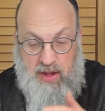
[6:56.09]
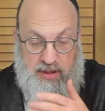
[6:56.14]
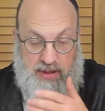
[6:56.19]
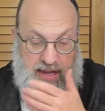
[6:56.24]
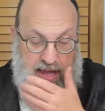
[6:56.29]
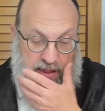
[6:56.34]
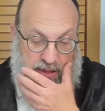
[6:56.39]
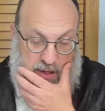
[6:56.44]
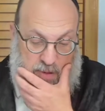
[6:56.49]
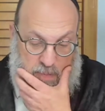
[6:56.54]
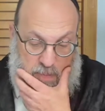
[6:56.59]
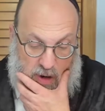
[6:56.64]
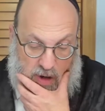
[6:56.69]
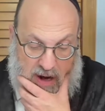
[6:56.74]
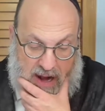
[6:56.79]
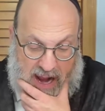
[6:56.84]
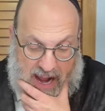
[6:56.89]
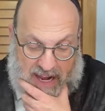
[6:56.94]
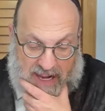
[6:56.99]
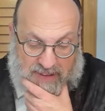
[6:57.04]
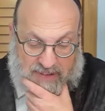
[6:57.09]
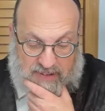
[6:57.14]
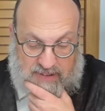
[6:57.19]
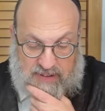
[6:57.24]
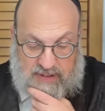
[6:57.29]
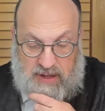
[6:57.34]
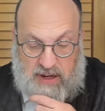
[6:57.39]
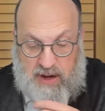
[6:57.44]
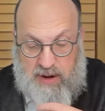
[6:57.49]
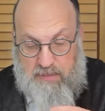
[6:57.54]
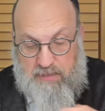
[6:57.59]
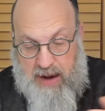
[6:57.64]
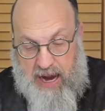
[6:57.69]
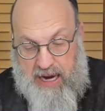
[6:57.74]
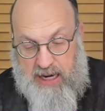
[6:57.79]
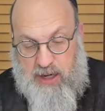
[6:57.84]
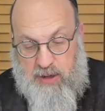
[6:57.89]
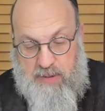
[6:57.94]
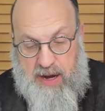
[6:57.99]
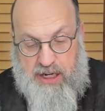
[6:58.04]
Now the Gemara asks,
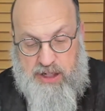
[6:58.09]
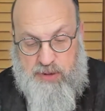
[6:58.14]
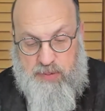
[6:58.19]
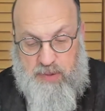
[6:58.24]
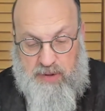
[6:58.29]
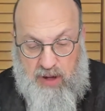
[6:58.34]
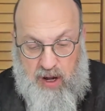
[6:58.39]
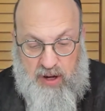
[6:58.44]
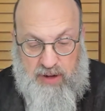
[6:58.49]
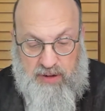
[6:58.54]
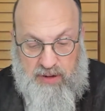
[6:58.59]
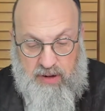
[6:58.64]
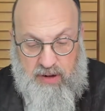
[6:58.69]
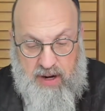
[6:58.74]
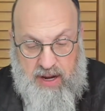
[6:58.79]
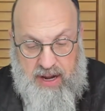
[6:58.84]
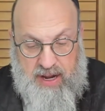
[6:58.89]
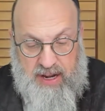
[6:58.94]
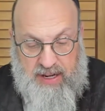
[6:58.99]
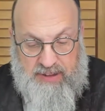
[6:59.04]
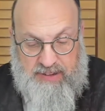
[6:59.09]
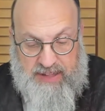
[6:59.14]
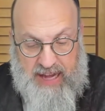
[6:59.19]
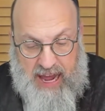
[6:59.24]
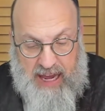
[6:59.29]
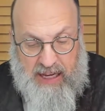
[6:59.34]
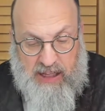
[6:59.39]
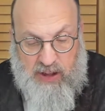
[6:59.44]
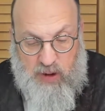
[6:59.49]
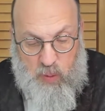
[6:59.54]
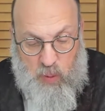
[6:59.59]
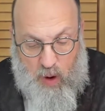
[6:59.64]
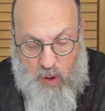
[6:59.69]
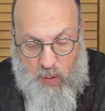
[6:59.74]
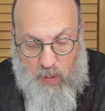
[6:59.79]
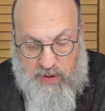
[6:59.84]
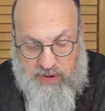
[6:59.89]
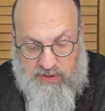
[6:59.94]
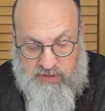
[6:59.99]
"My kamash belong." Exactly what was